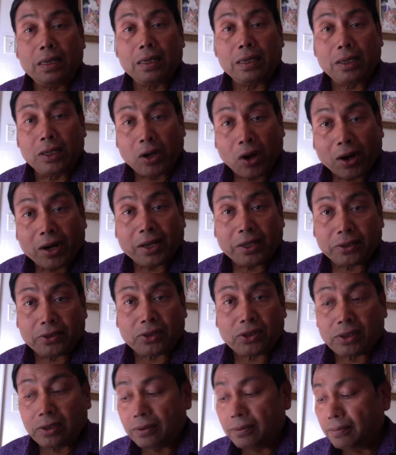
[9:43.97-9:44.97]
knowledge.
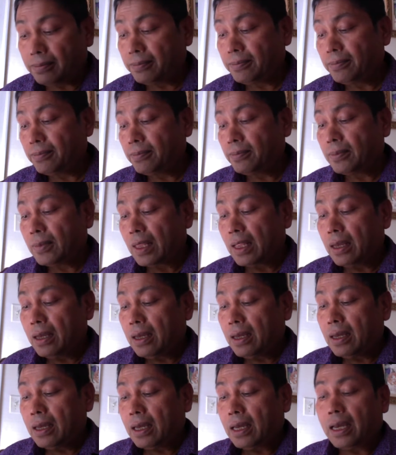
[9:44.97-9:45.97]

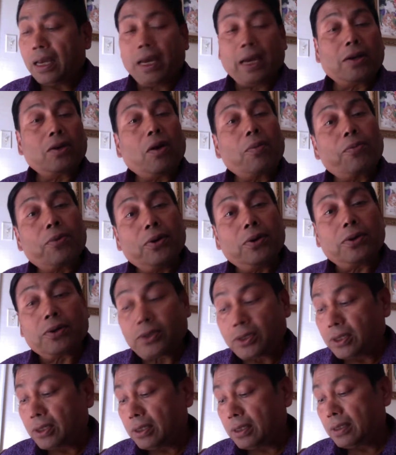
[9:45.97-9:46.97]
And of
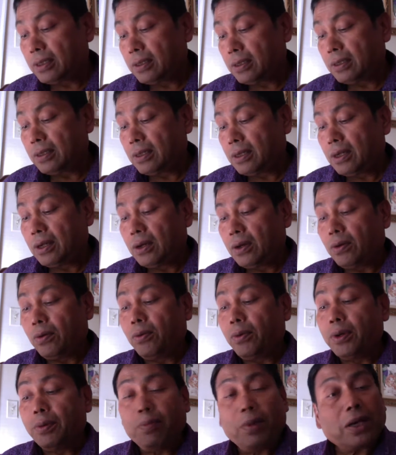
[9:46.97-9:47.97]
course,
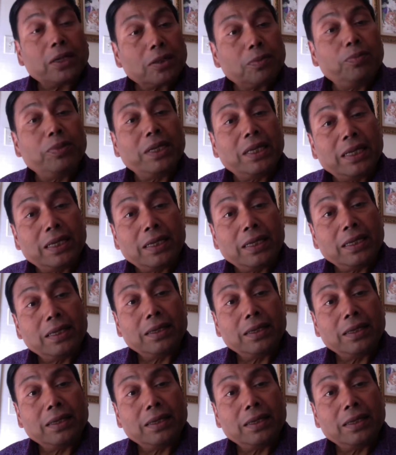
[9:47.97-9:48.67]
we must be